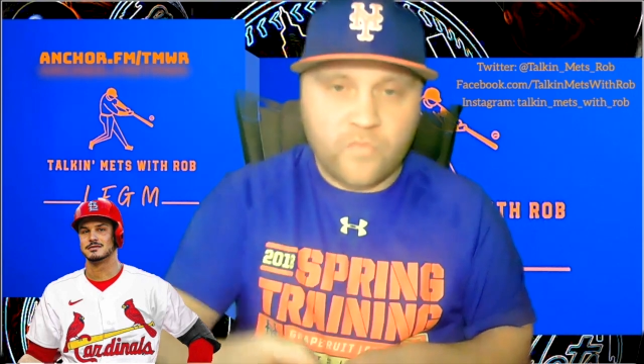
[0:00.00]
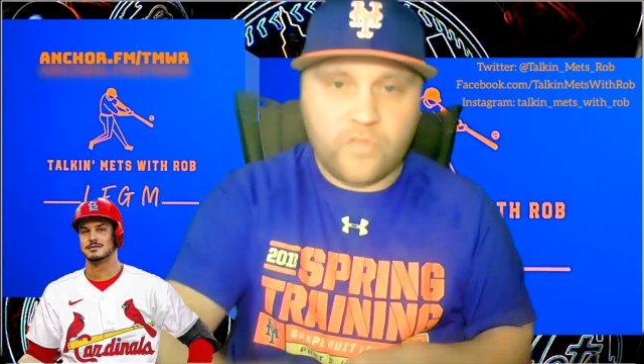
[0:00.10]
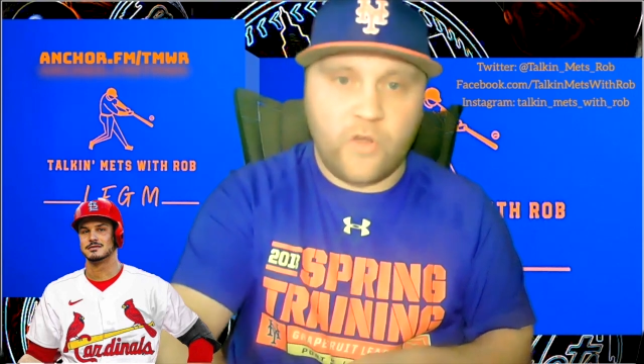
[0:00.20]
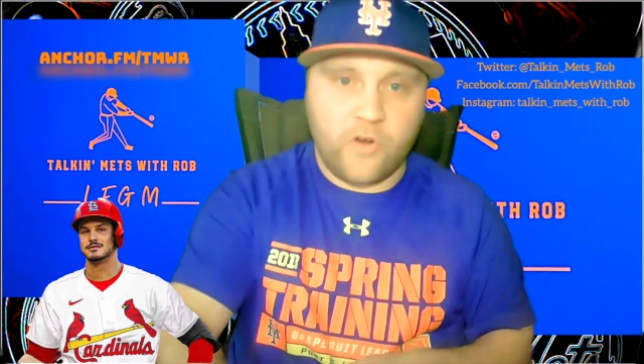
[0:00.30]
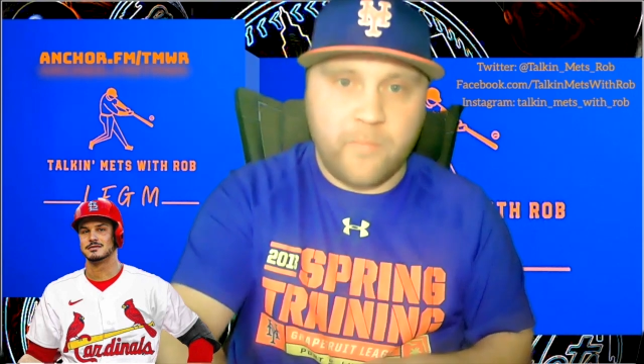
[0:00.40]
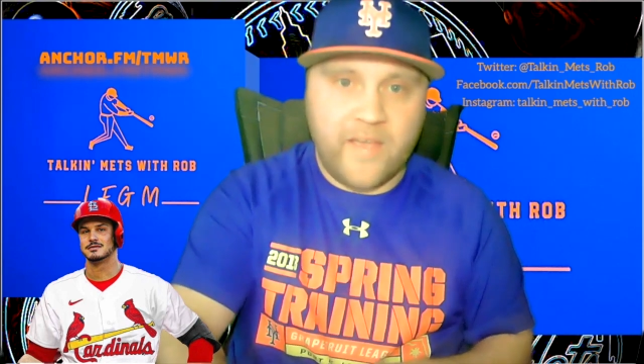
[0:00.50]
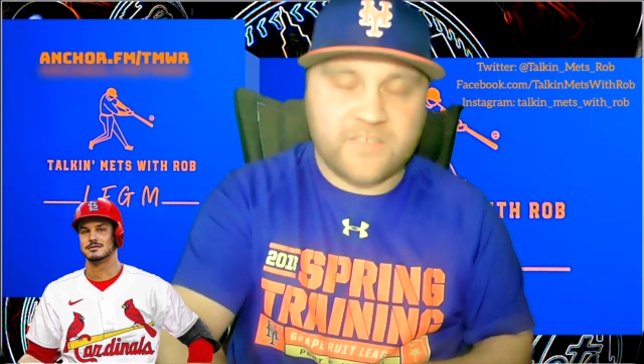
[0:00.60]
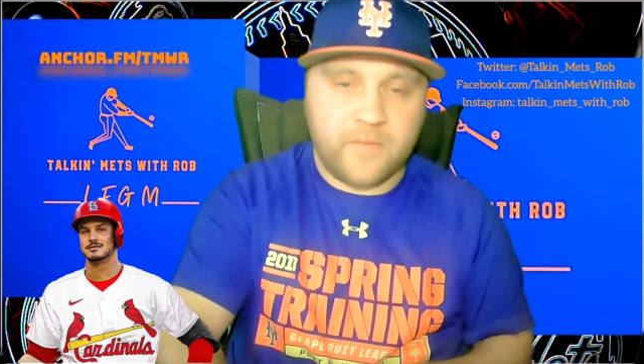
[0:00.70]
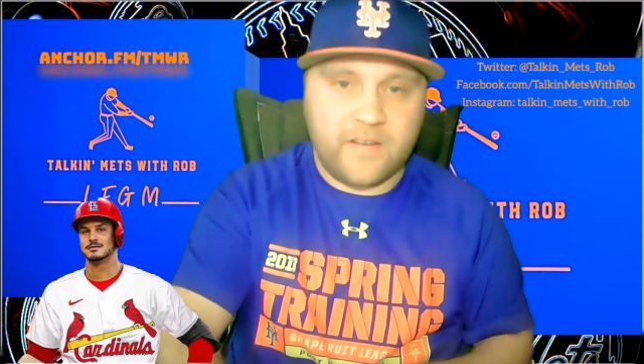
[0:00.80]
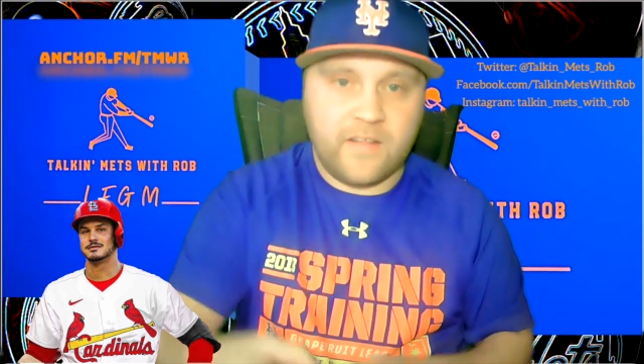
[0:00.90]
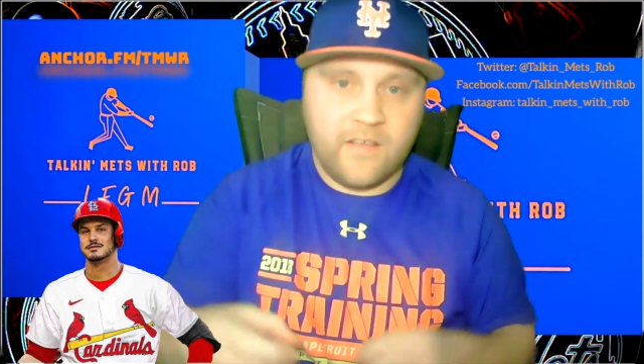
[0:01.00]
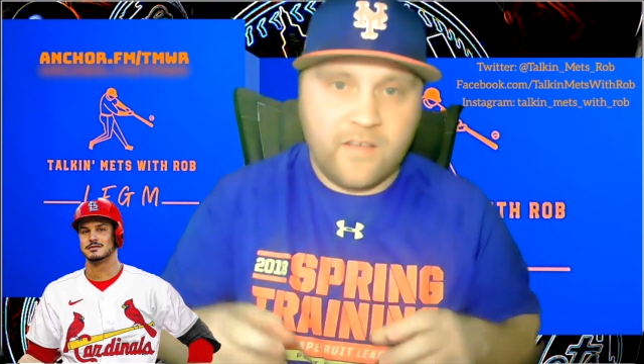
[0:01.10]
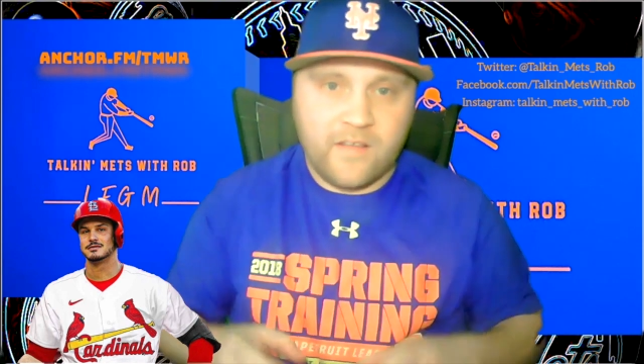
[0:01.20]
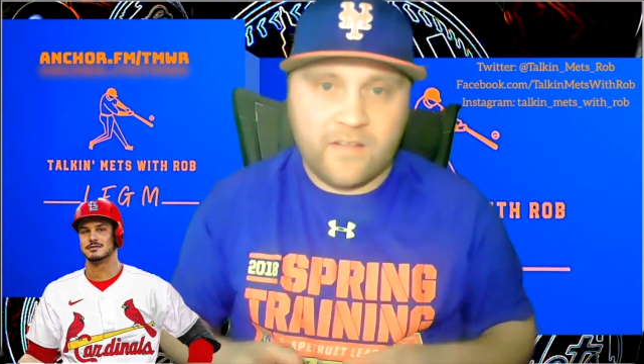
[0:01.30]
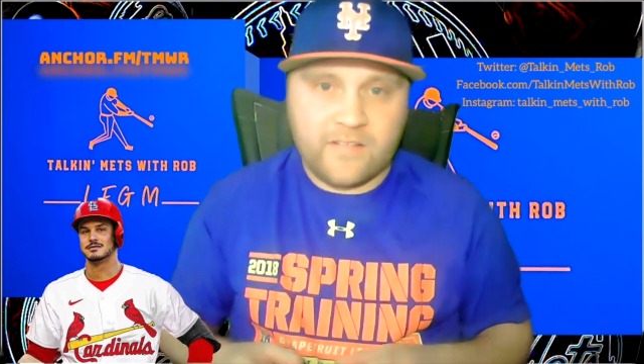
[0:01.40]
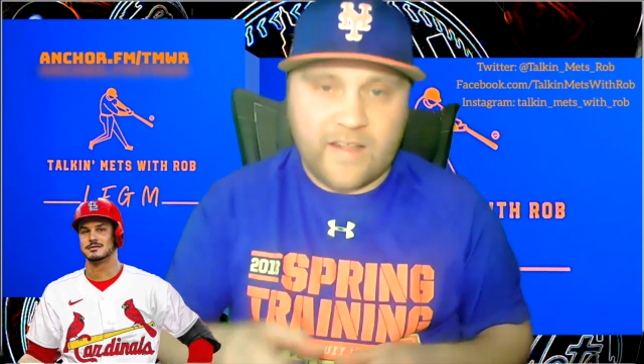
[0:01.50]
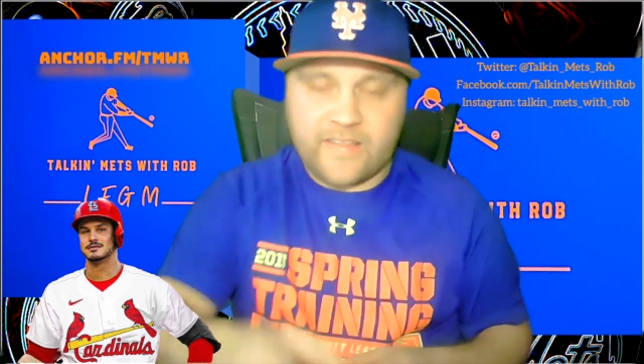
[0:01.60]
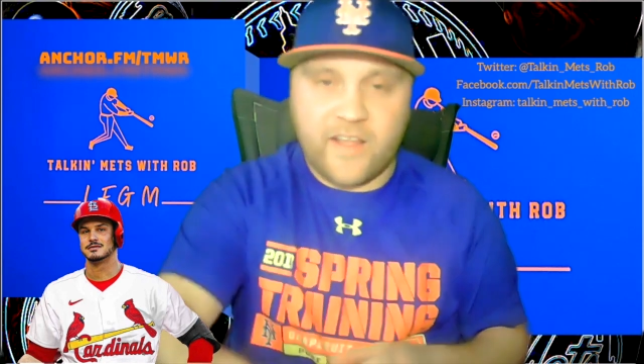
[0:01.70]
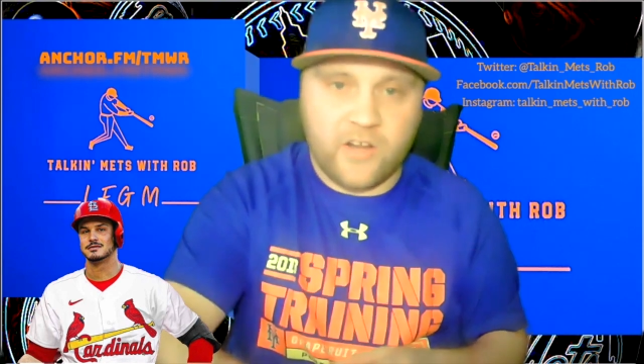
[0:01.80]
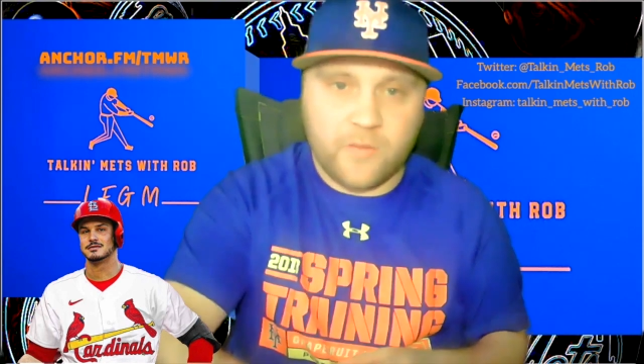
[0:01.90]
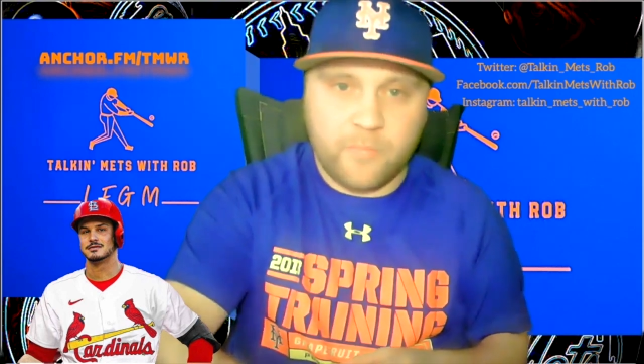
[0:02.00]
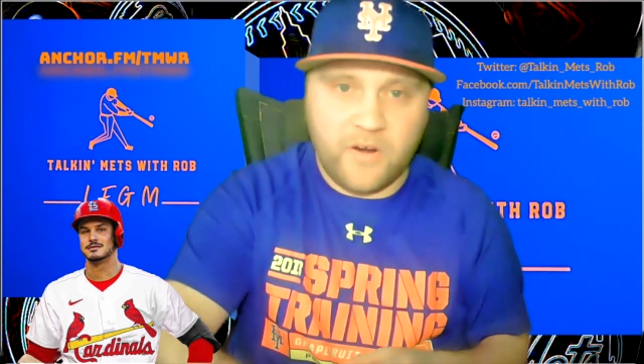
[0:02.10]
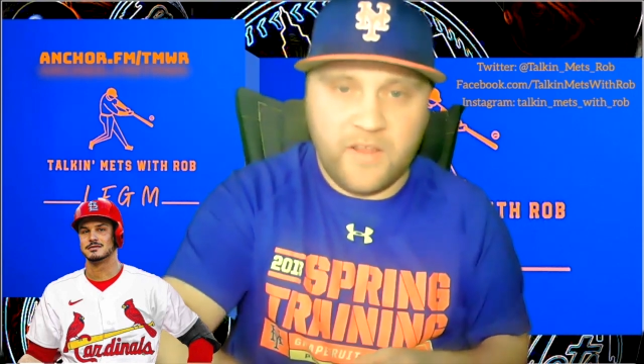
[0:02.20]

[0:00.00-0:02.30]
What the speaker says: third baseman that they could have put